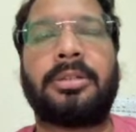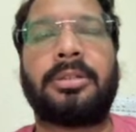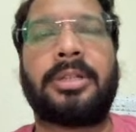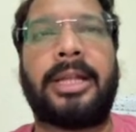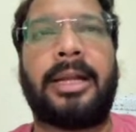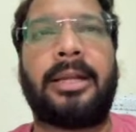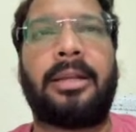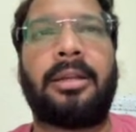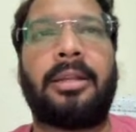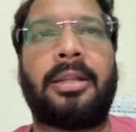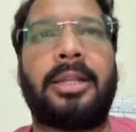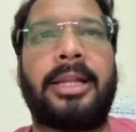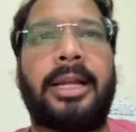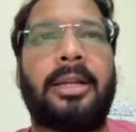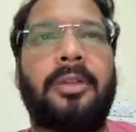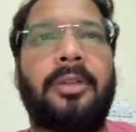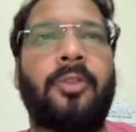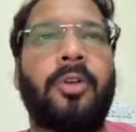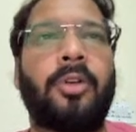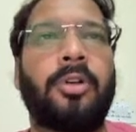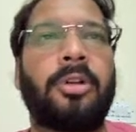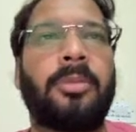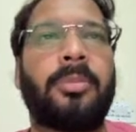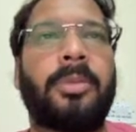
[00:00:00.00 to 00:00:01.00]
that
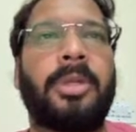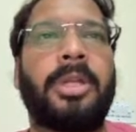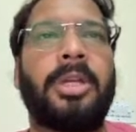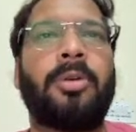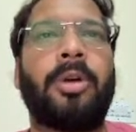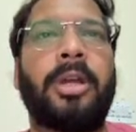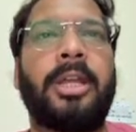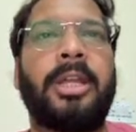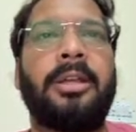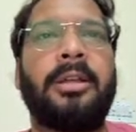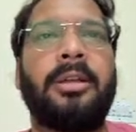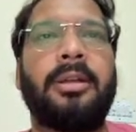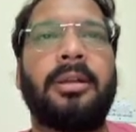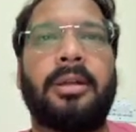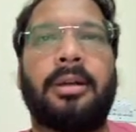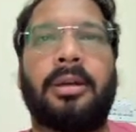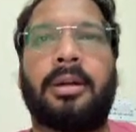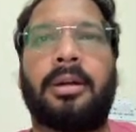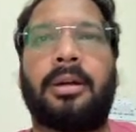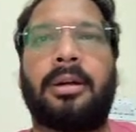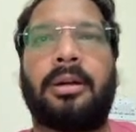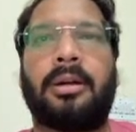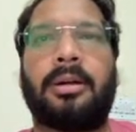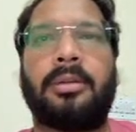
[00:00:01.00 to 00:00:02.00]
won't be going
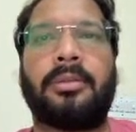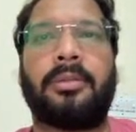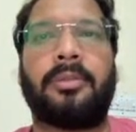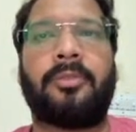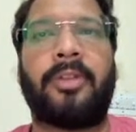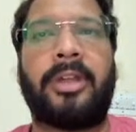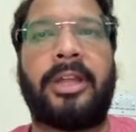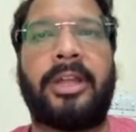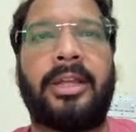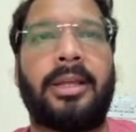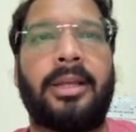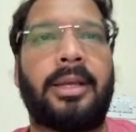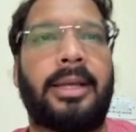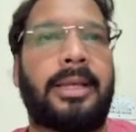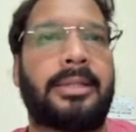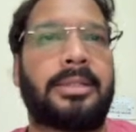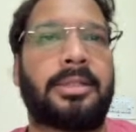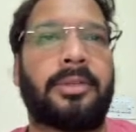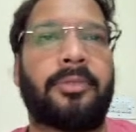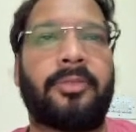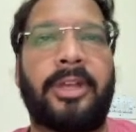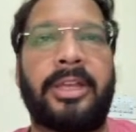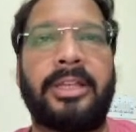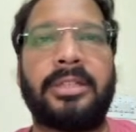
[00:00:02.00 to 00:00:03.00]
as
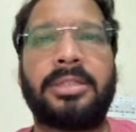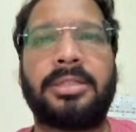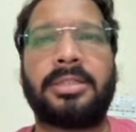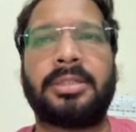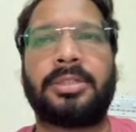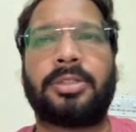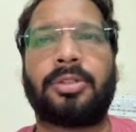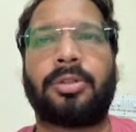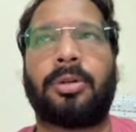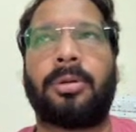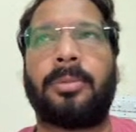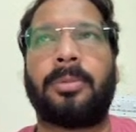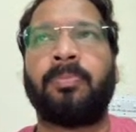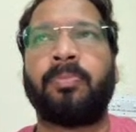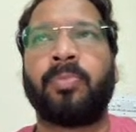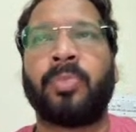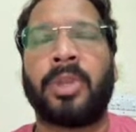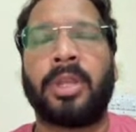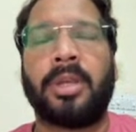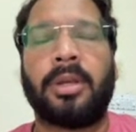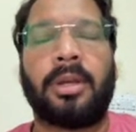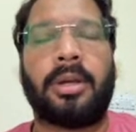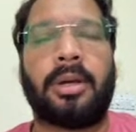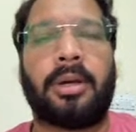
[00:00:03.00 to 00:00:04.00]
a waste. So
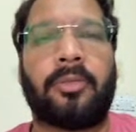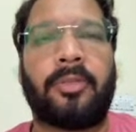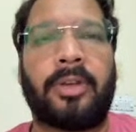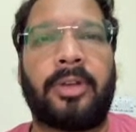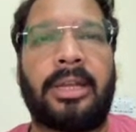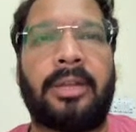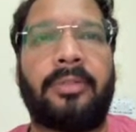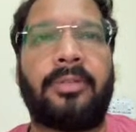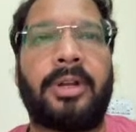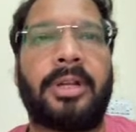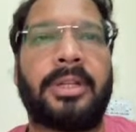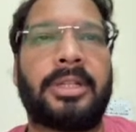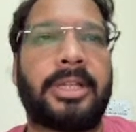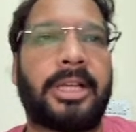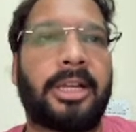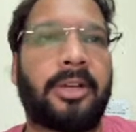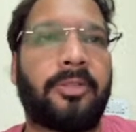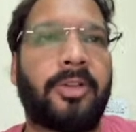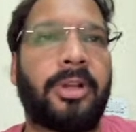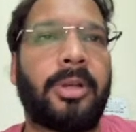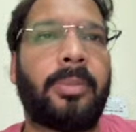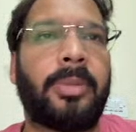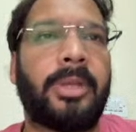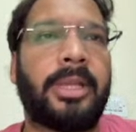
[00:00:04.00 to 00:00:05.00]
whenever there
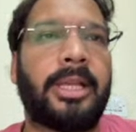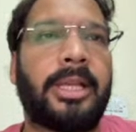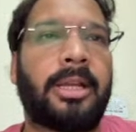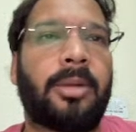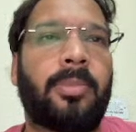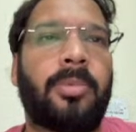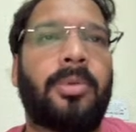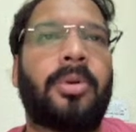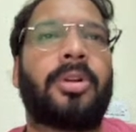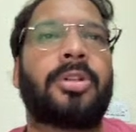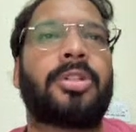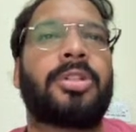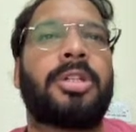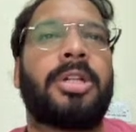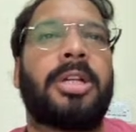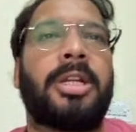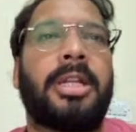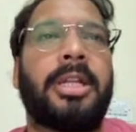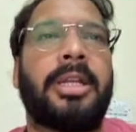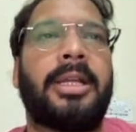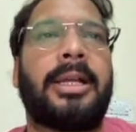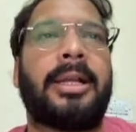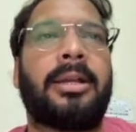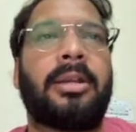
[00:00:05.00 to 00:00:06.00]
will be an
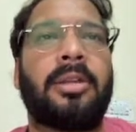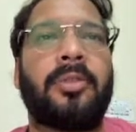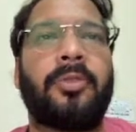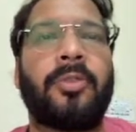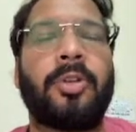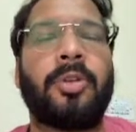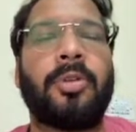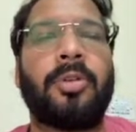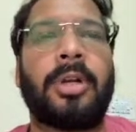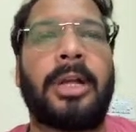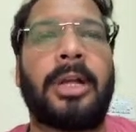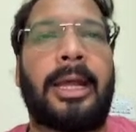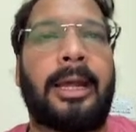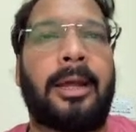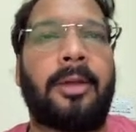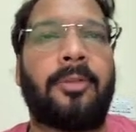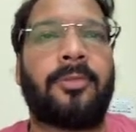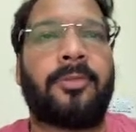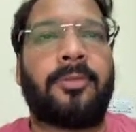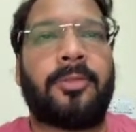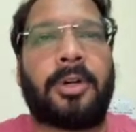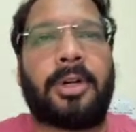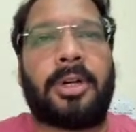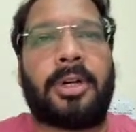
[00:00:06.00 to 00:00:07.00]
opportunity, and if you have
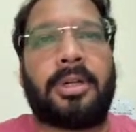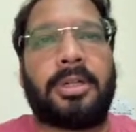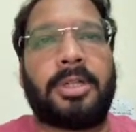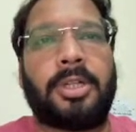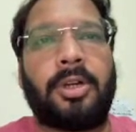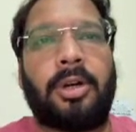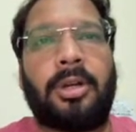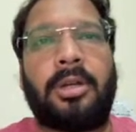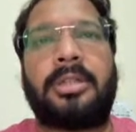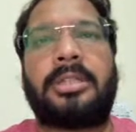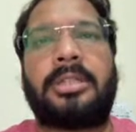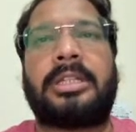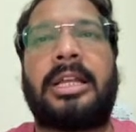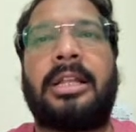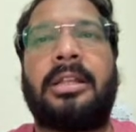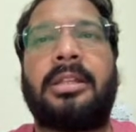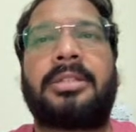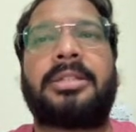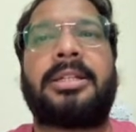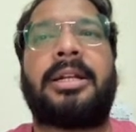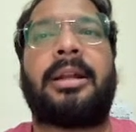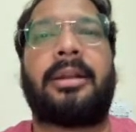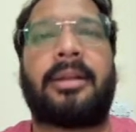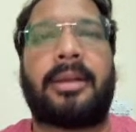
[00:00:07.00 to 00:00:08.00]
your skill
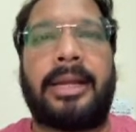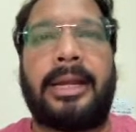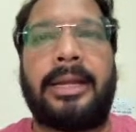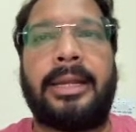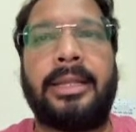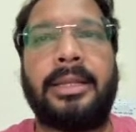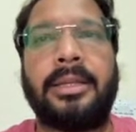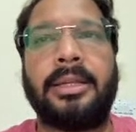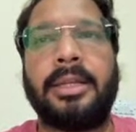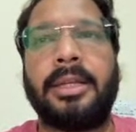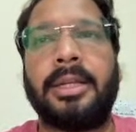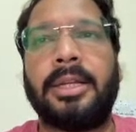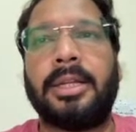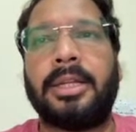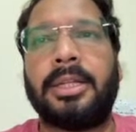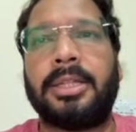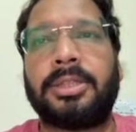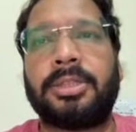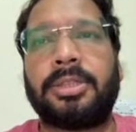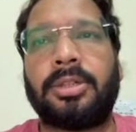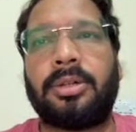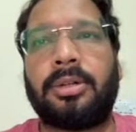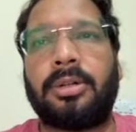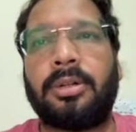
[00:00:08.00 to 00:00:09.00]
set ready,
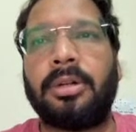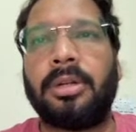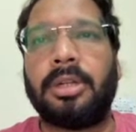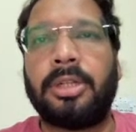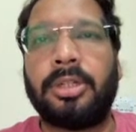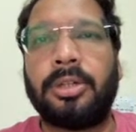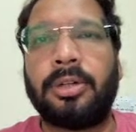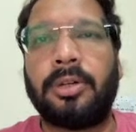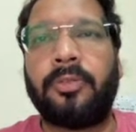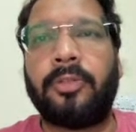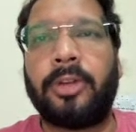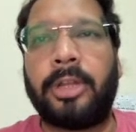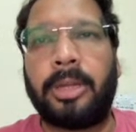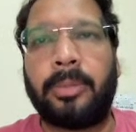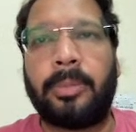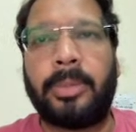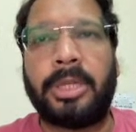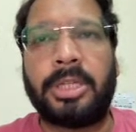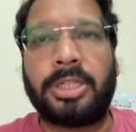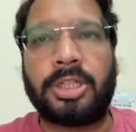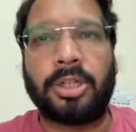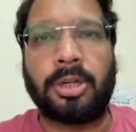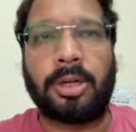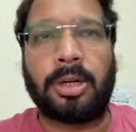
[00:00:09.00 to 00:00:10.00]
so you will be
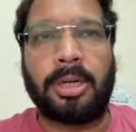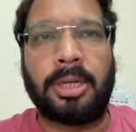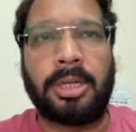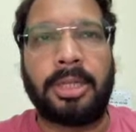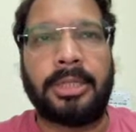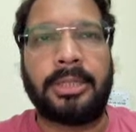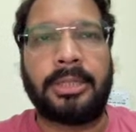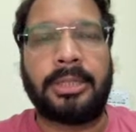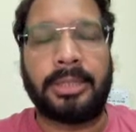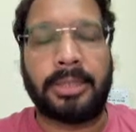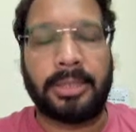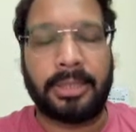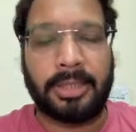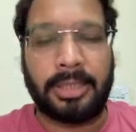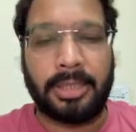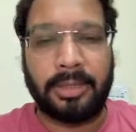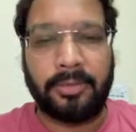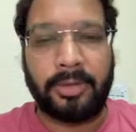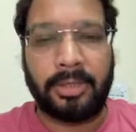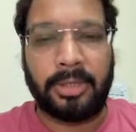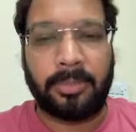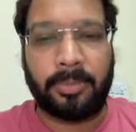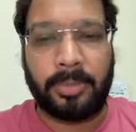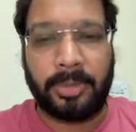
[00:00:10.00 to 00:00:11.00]
surely
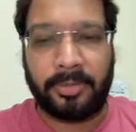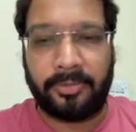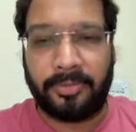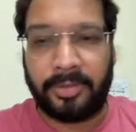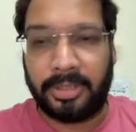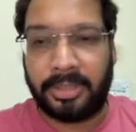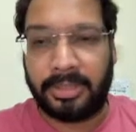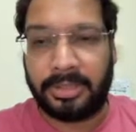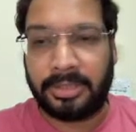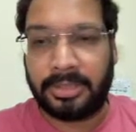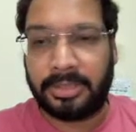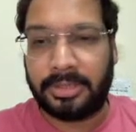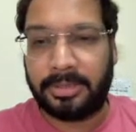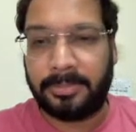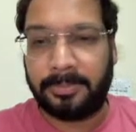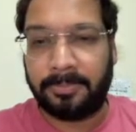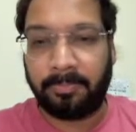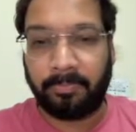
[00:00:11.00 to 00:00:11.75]
given a preference.